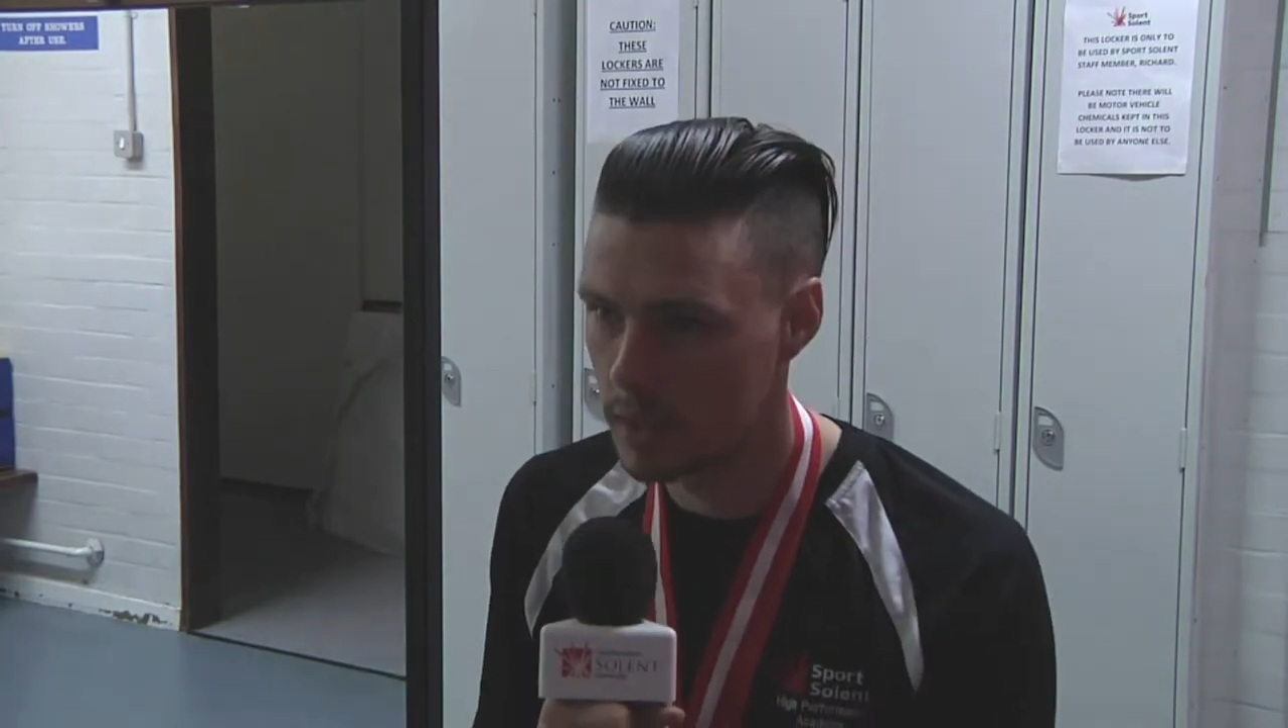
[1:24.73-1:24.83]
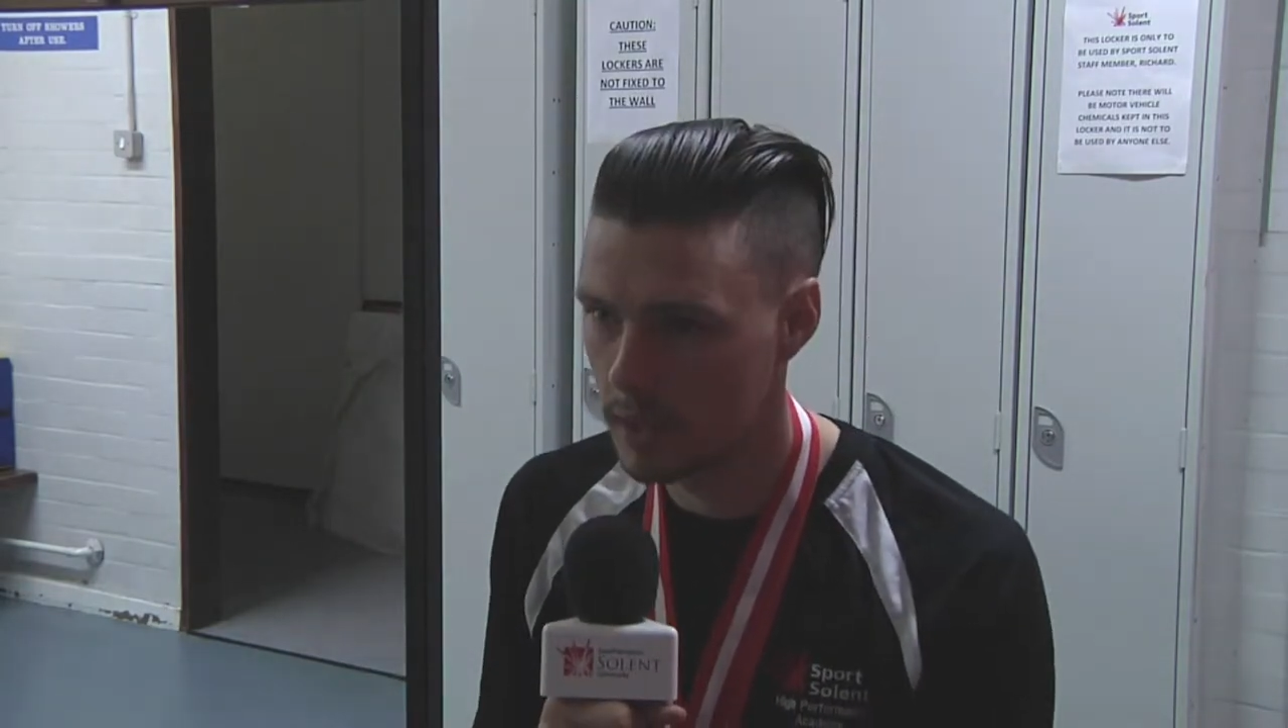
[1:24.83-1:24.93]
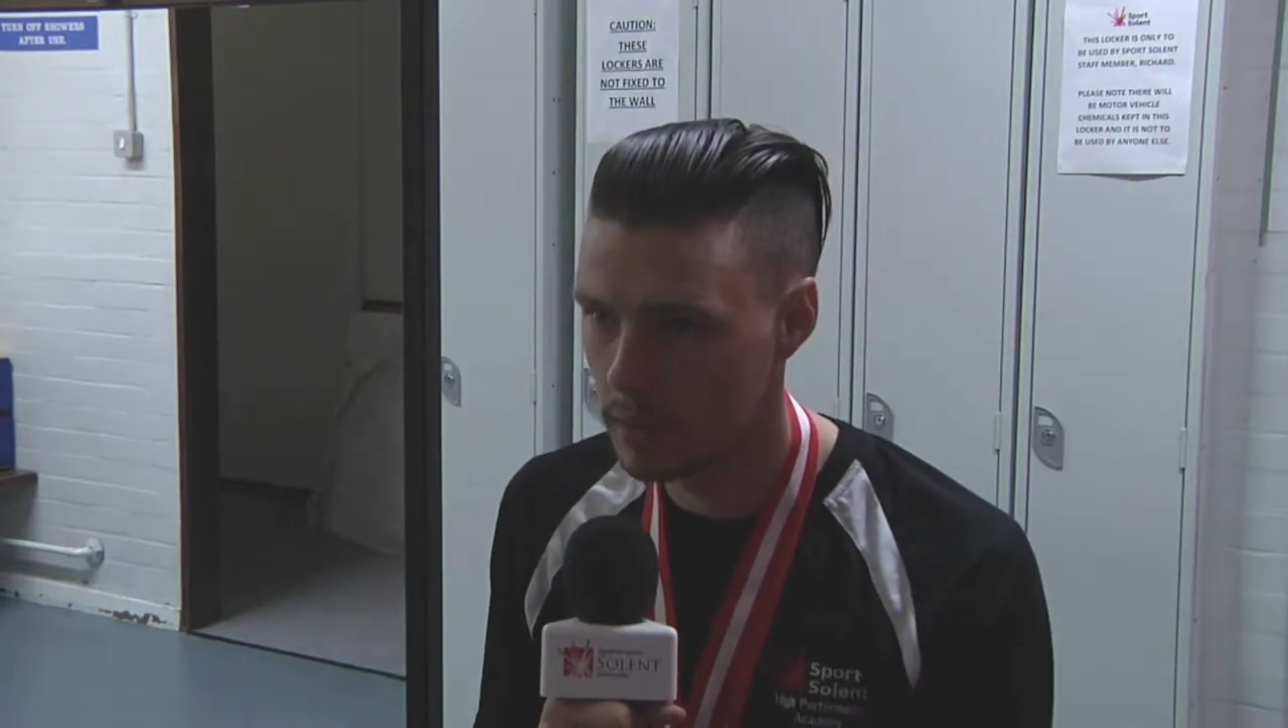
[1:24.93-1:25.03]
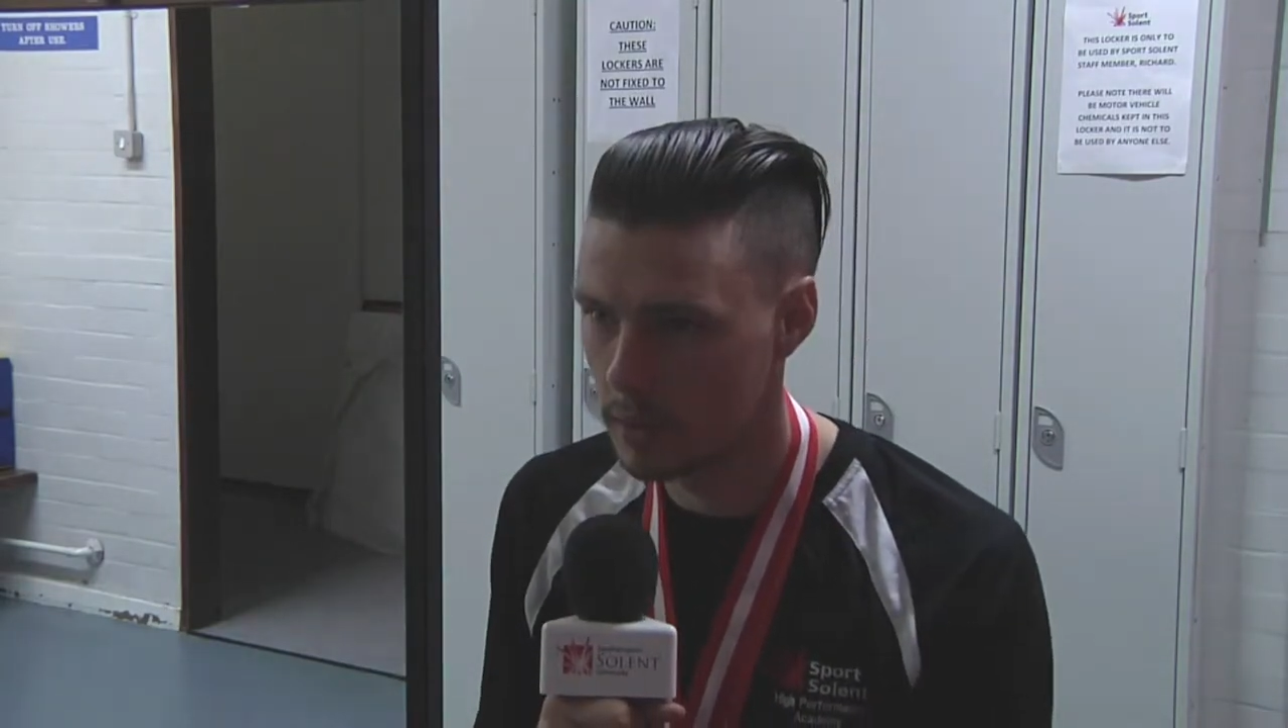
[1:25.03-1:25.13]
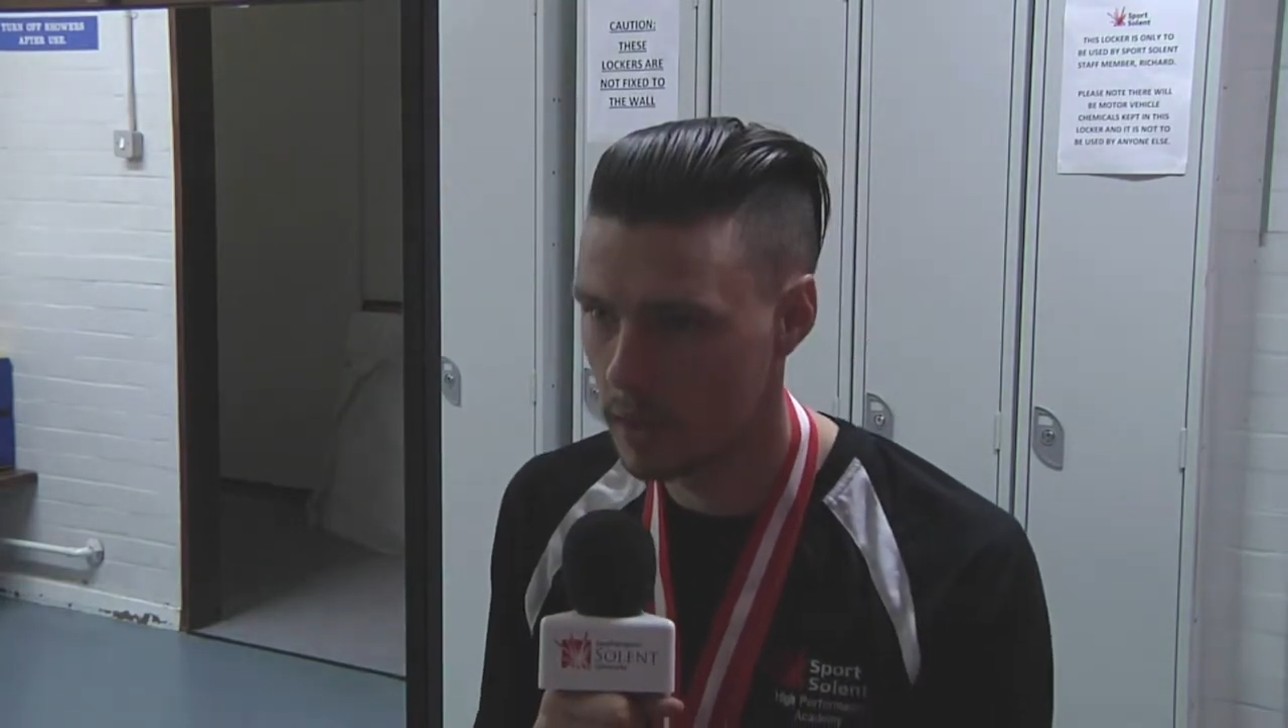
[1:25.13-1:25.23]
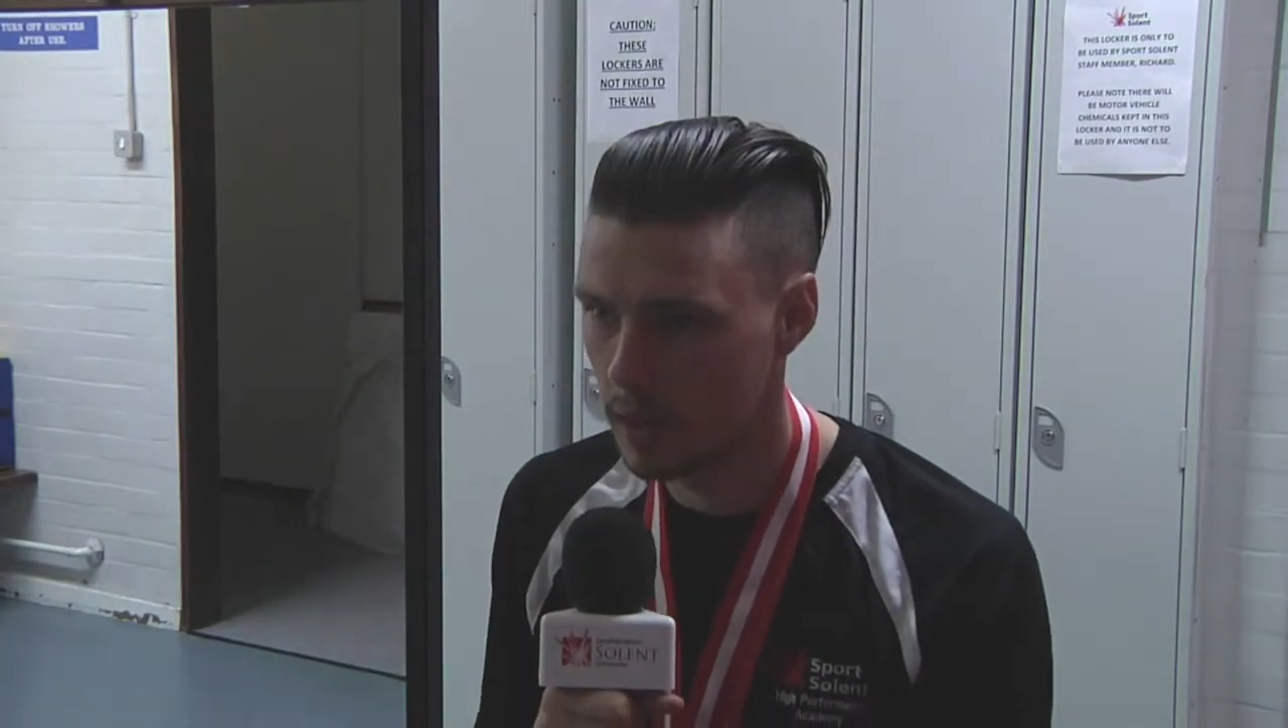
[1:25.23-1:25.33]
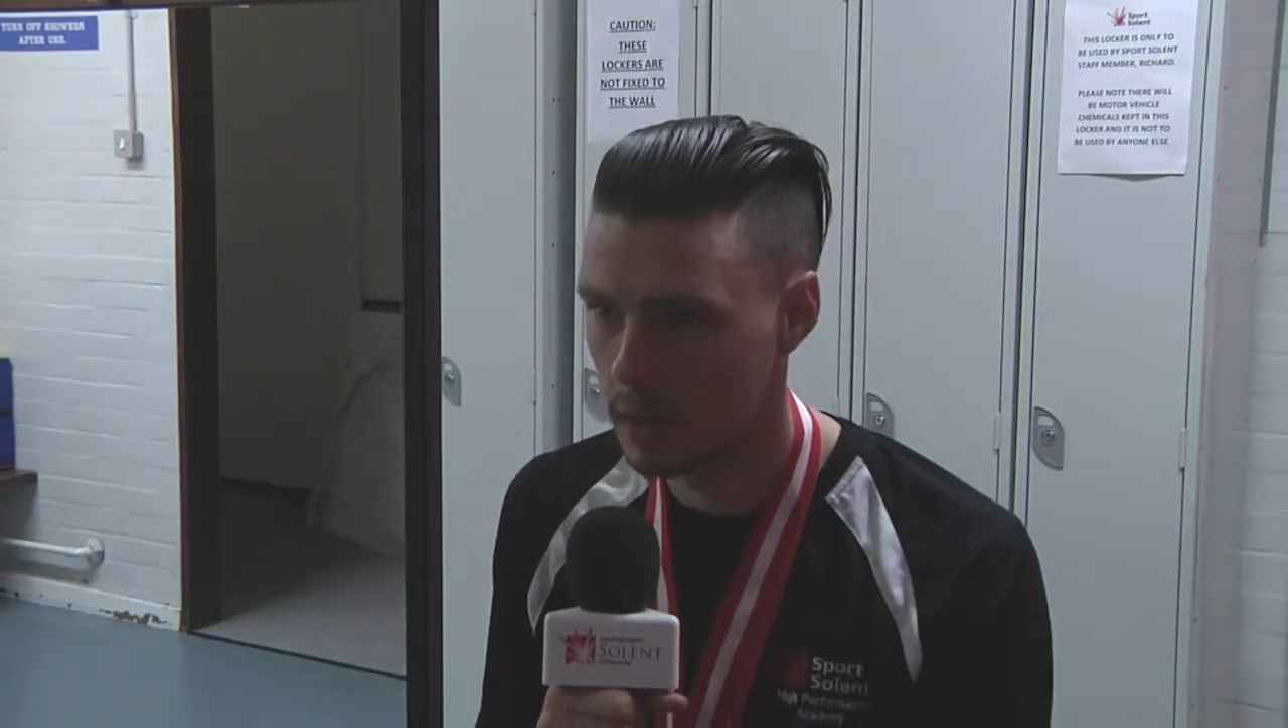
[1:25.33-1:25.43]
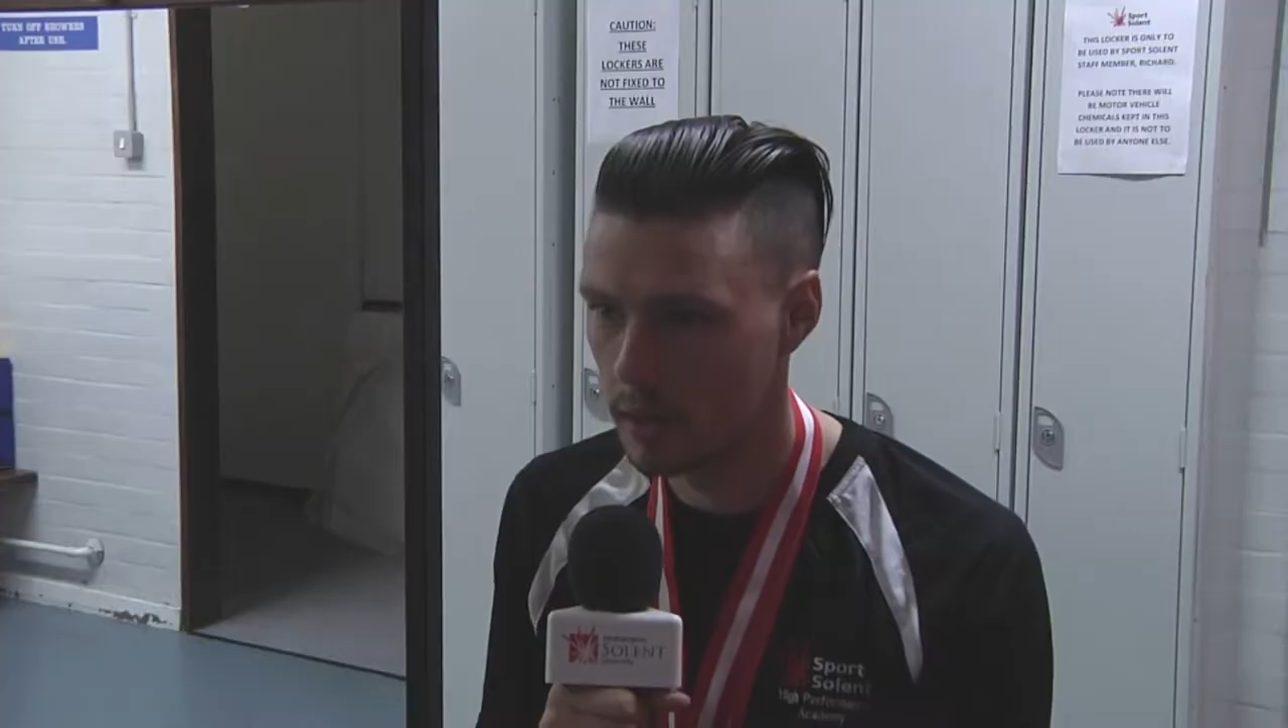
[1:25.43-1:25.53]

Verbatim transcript: stage or something like